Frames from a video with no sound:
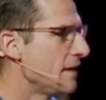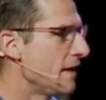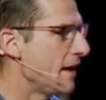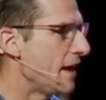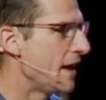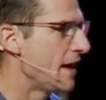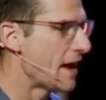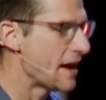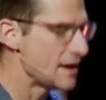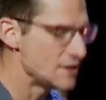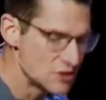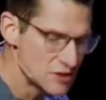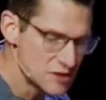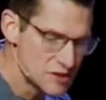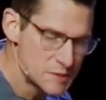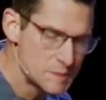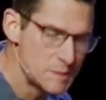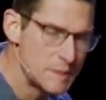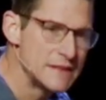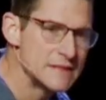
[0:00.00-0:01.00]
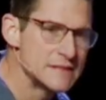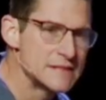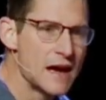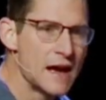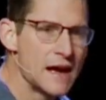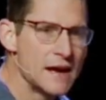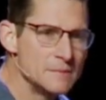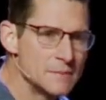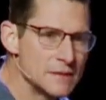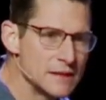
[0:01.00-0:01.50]
And I just spend
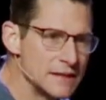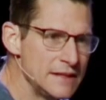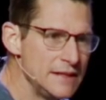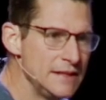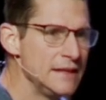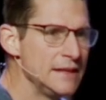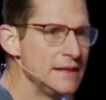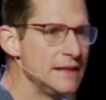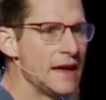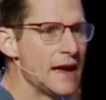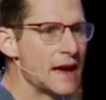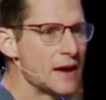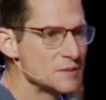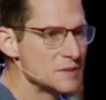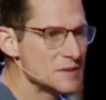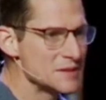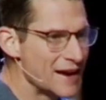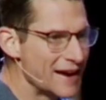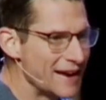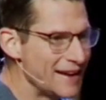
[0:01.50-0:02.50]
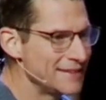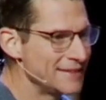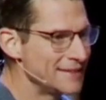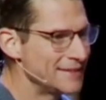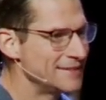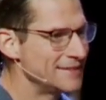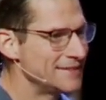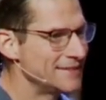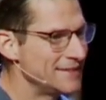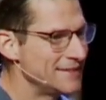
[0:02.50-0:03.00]
time cleaning the outside.
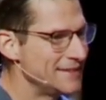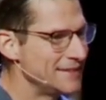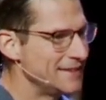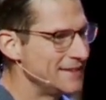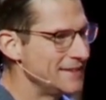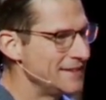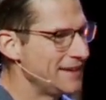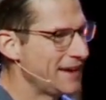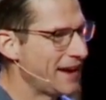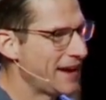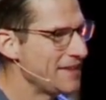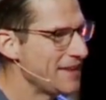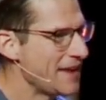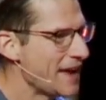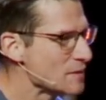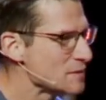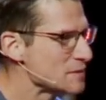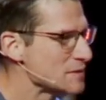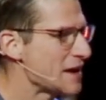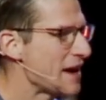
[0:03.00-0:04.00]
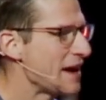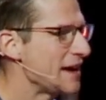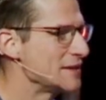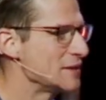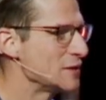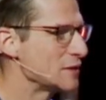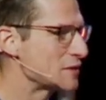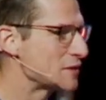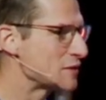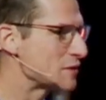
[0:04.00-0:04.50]
And the outside
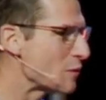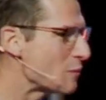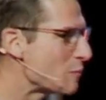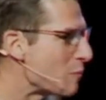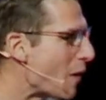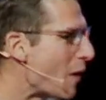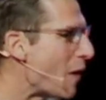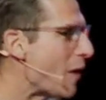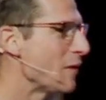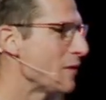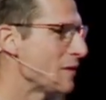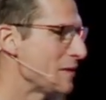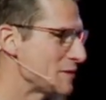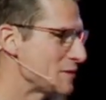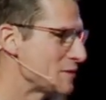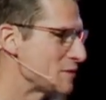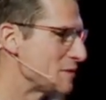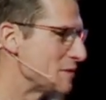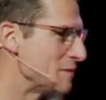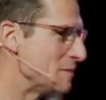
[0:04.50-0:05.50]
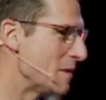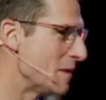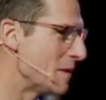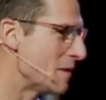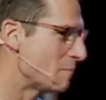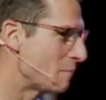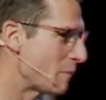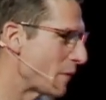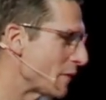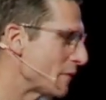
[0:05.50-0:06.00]
looks so polished and
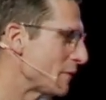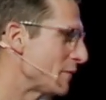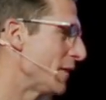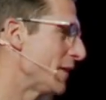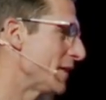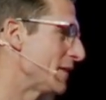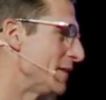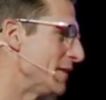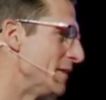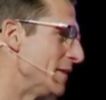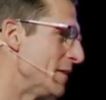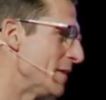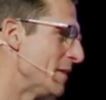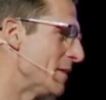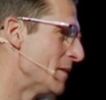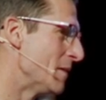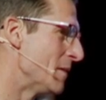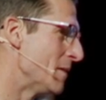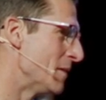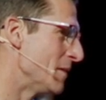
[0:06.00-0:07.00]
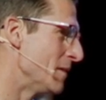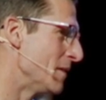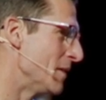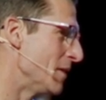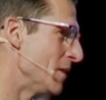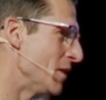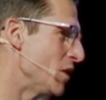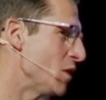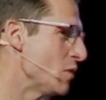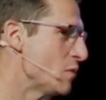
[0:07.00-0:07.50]
perfect. And
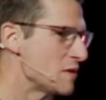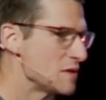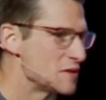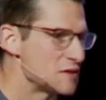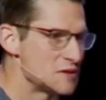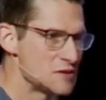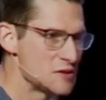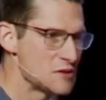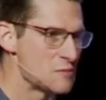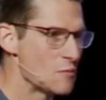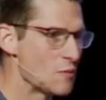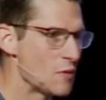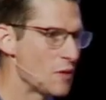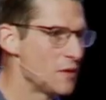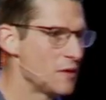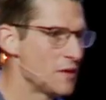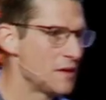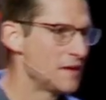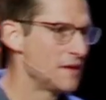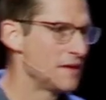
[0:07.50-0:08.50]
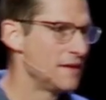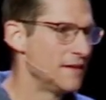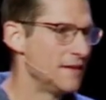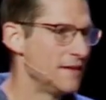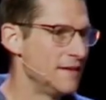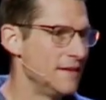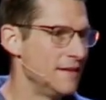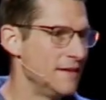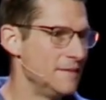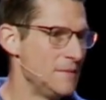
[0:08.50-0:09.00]
you would assume, well,
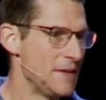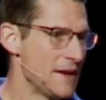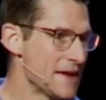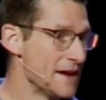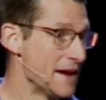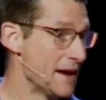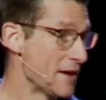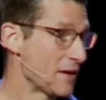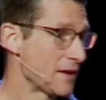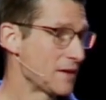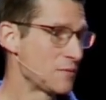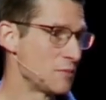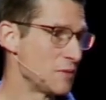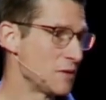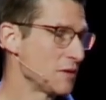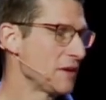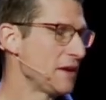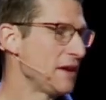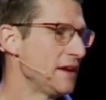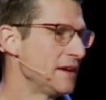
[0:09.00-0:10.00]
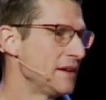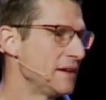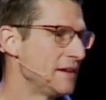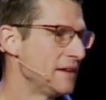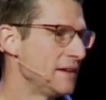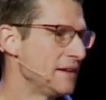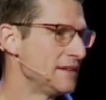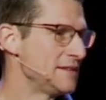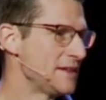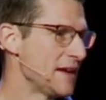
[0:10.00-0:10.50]
man, Eric really
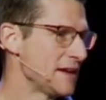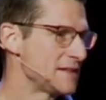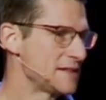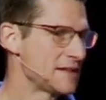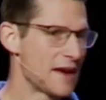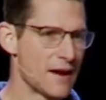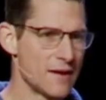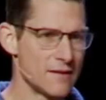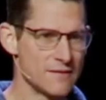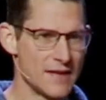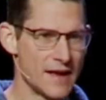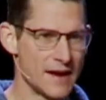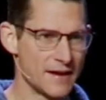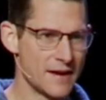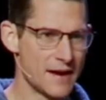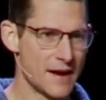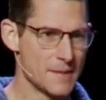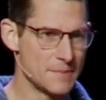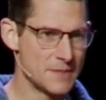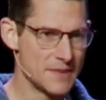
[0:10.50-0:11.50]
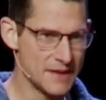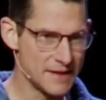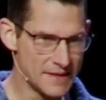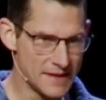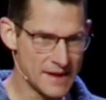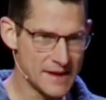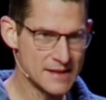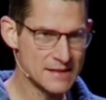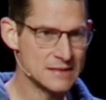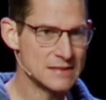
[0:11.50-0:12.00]
takes care of that cup. The,
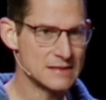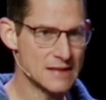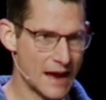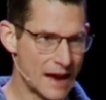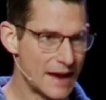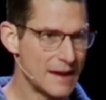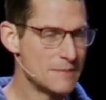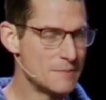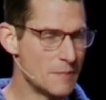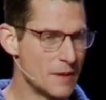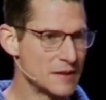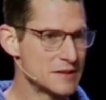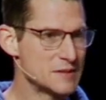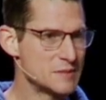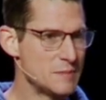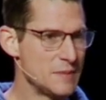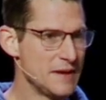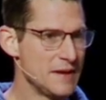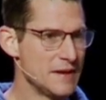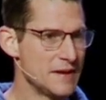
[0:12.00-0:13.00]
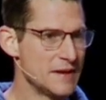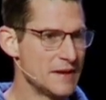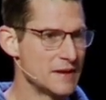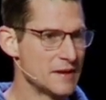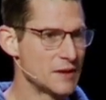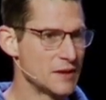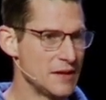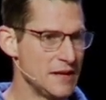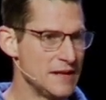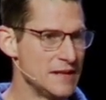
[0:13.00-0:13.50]
the inside must be
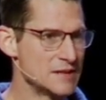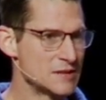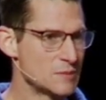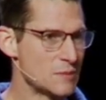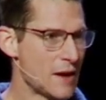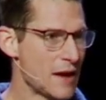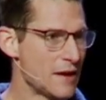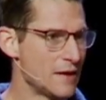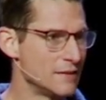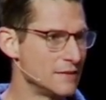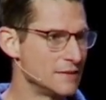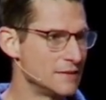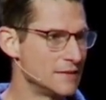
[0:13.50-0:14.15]
clean as well.